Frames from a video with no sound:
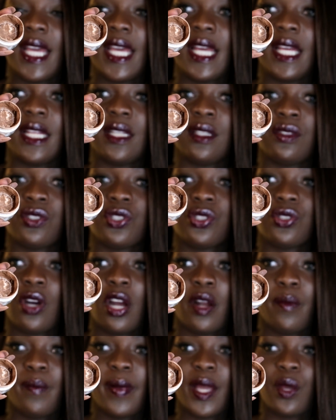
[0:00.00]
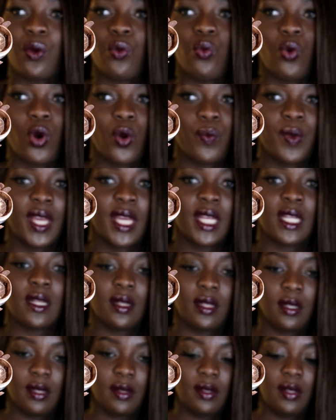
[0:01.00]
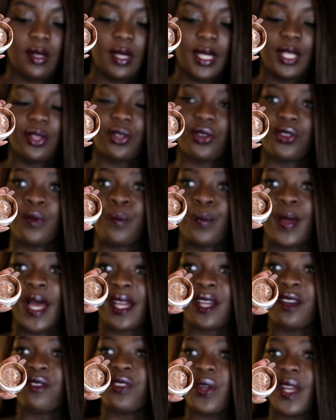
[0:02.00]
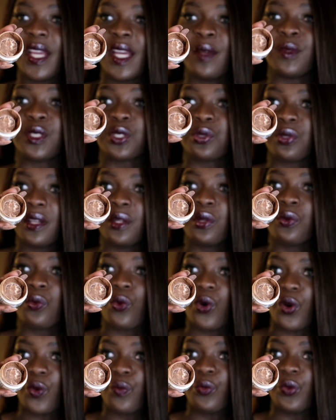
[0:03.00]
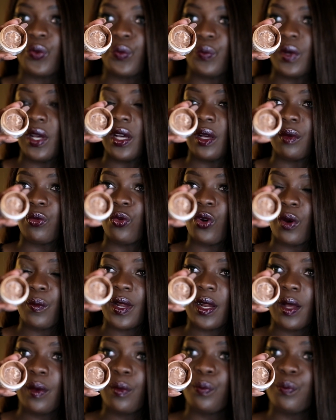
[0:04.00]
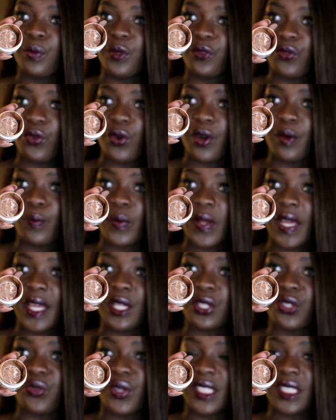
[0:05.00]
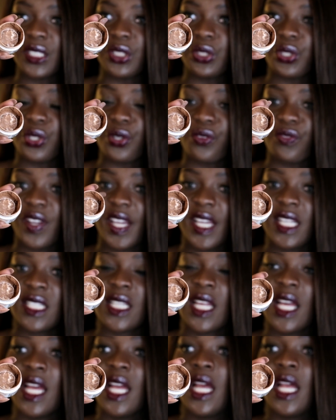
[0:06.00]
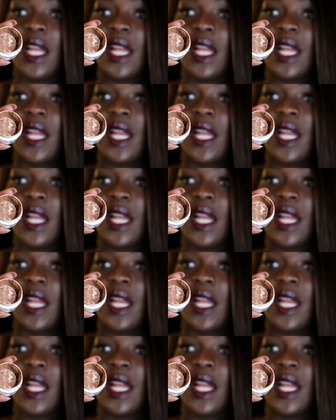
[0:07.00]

and start by warming it either on the back of your hand, but trying to warm, um, warm it up before applying it directly to your face.